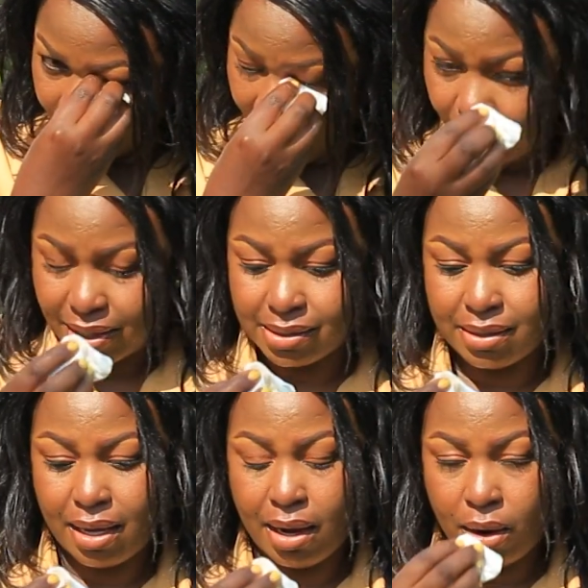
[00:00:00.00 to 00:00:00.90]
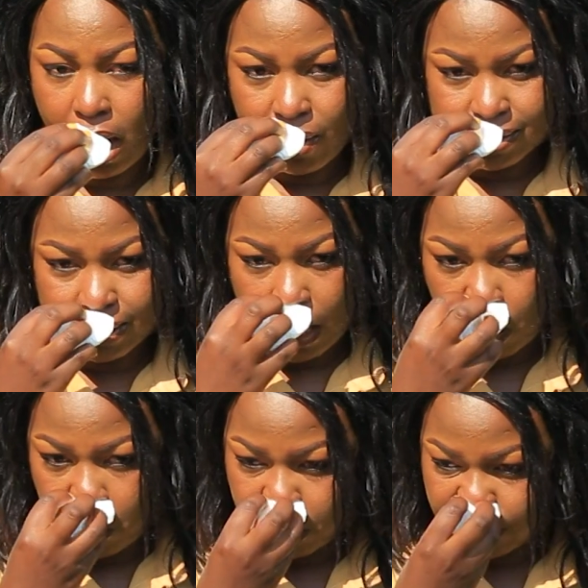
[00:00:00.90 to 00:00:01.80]
I was there
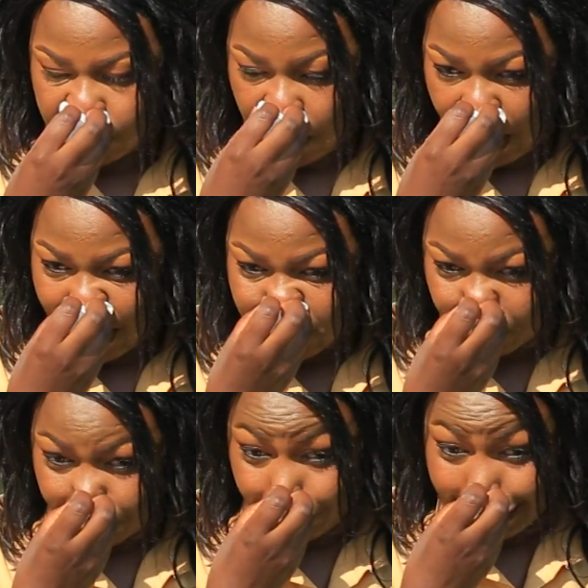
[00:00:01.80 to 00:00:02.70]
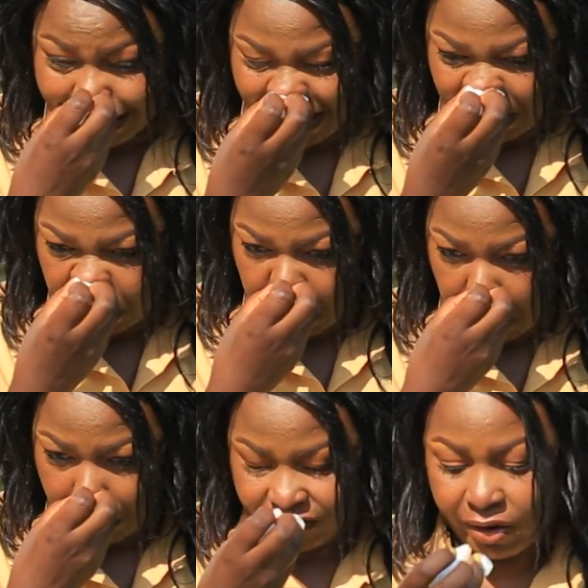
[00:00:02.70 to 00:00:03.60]
on. So I had to fit in
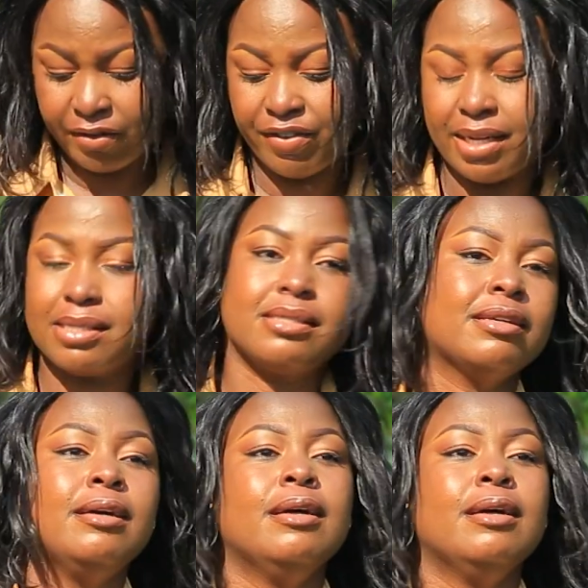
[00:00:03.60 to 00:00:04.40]
very fast.